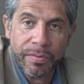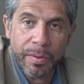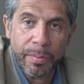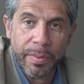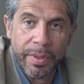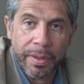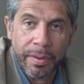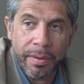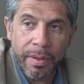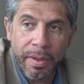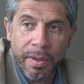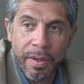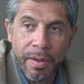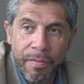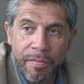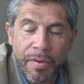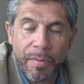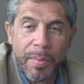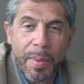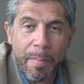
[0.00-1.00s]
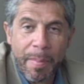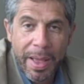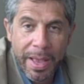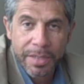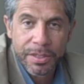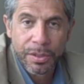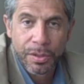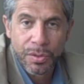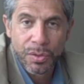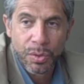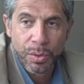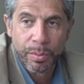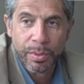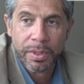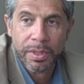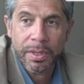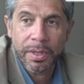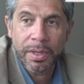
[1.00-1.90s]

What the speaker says: from the mass consumer.